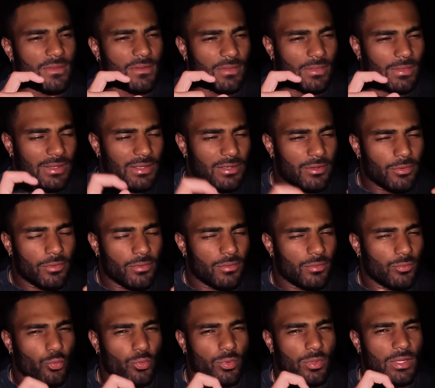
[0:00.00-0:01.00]

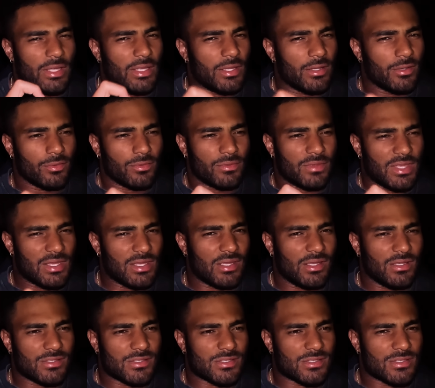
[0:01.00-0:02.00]
little
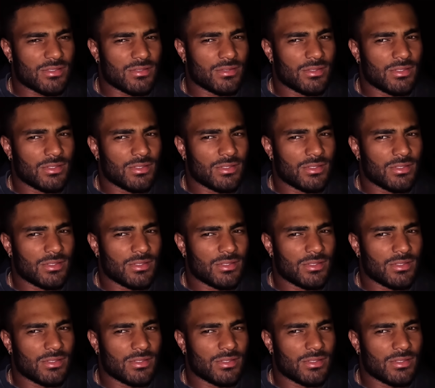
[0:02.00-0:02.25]
things